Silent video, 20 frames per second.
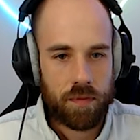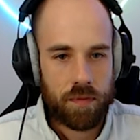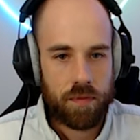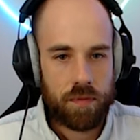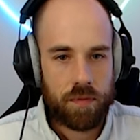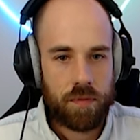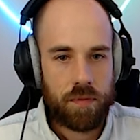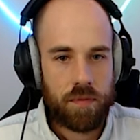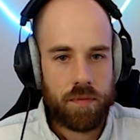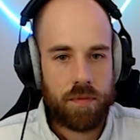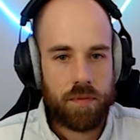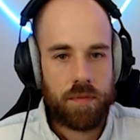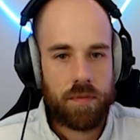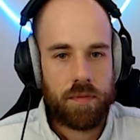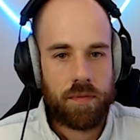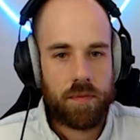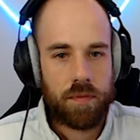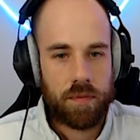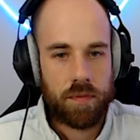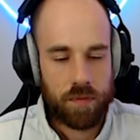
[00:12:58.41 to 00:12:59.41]

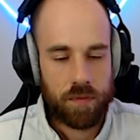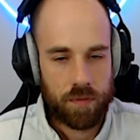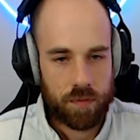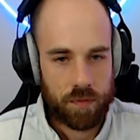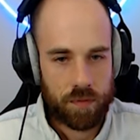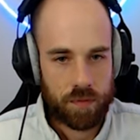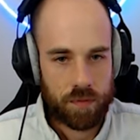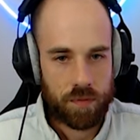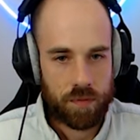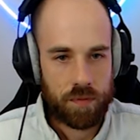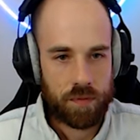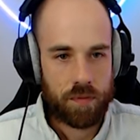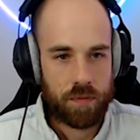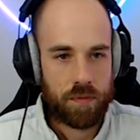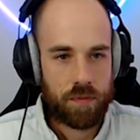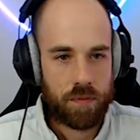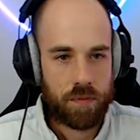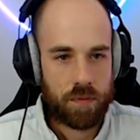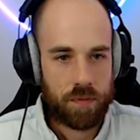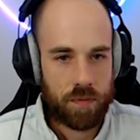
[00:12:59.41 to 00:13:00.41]

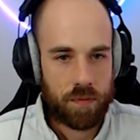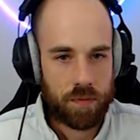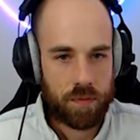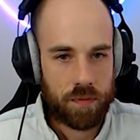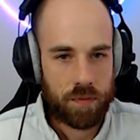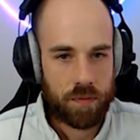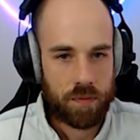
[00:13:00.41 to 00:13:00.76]
(silent)